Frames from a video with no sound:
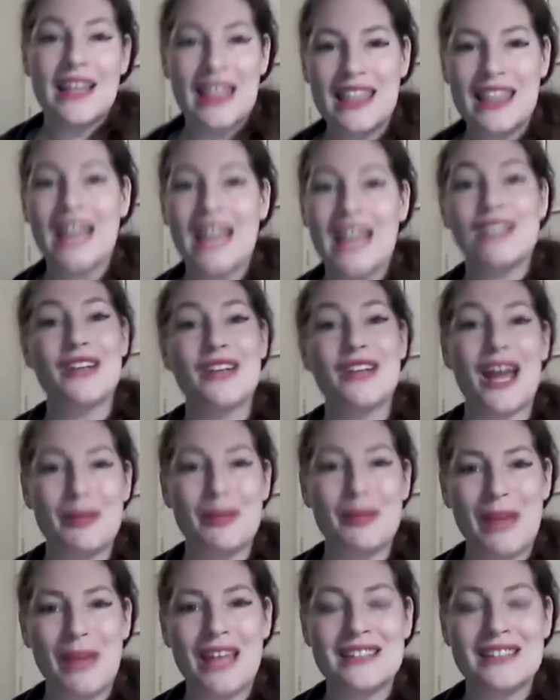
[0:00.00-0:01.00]
Then you got to
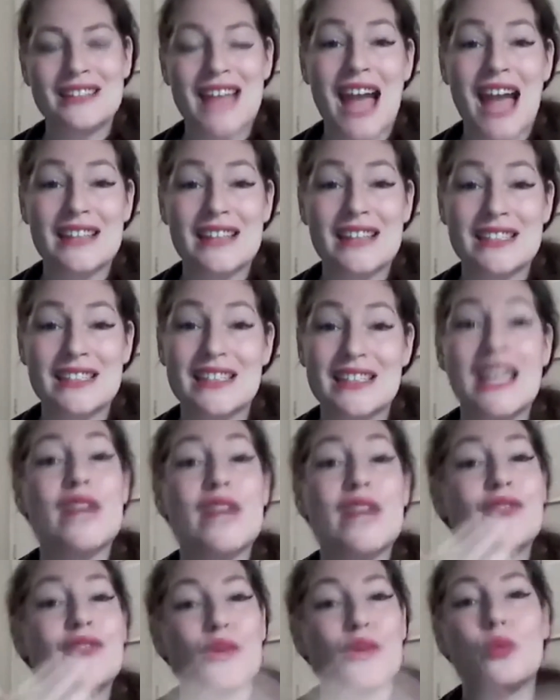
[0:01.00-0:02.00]
pay the taxes
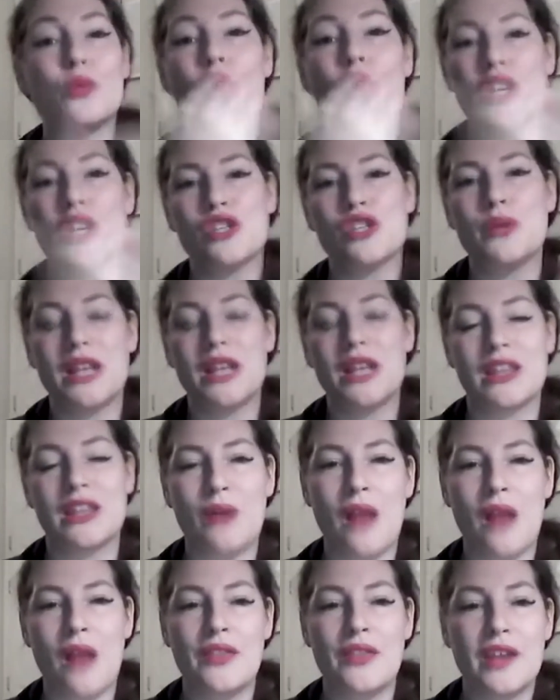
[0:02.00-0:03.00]
if you weren't doing it
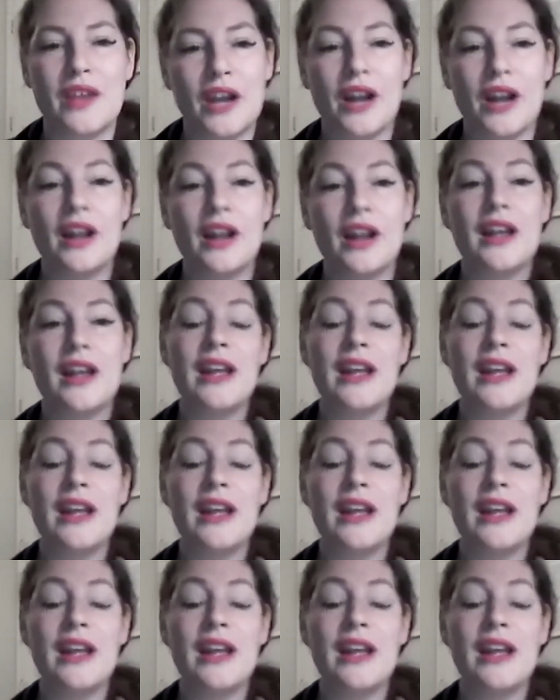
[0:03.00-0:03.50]
throughout the year.